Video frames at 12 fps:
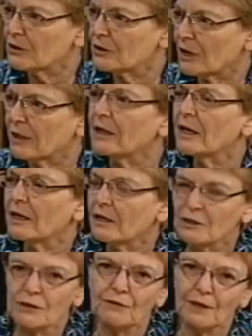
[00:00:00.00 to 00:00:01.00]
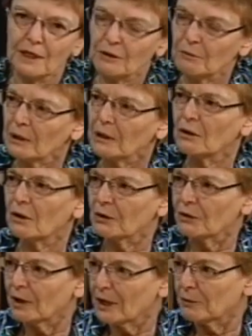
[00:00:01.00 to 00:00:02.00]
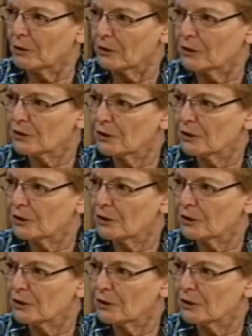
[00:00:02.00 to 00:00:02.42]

site, is available at all the libraries.